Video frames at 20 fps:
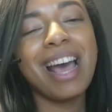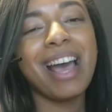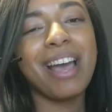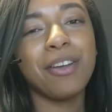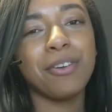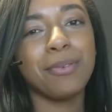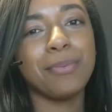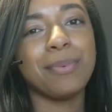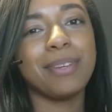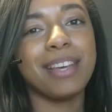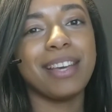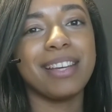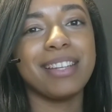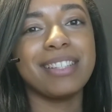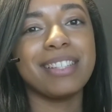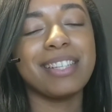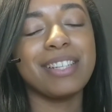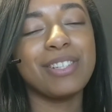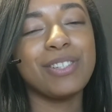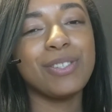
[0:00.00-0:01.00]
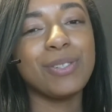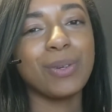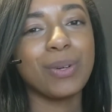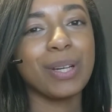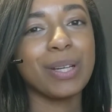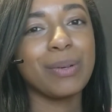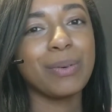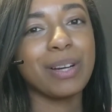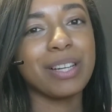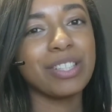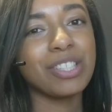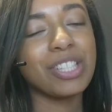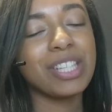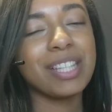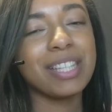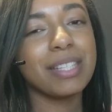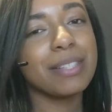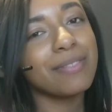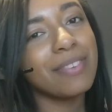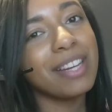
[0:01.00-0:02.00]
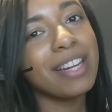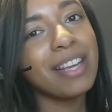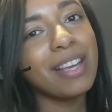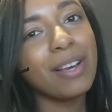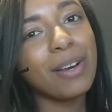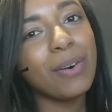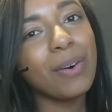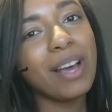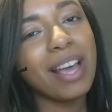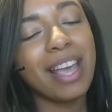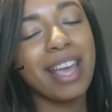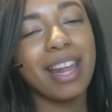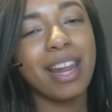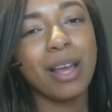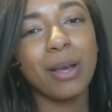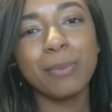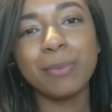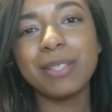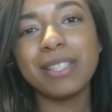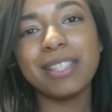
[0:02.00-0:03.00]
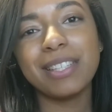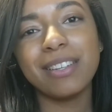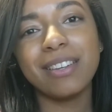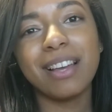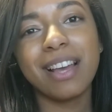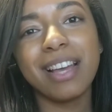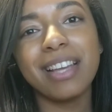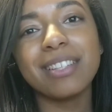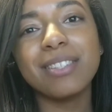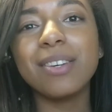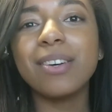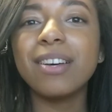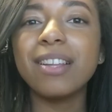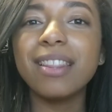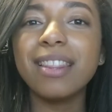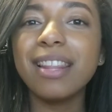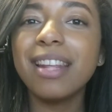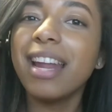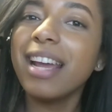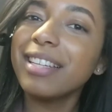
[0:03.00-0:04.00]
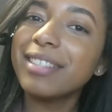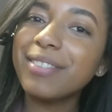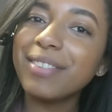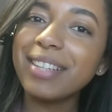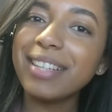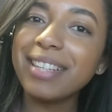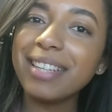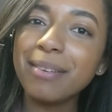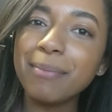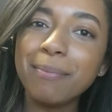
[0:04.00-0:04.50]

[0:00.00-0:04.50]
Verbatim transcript: I hope you guys enjoyed watching this video and I hope to see you guys on the next one.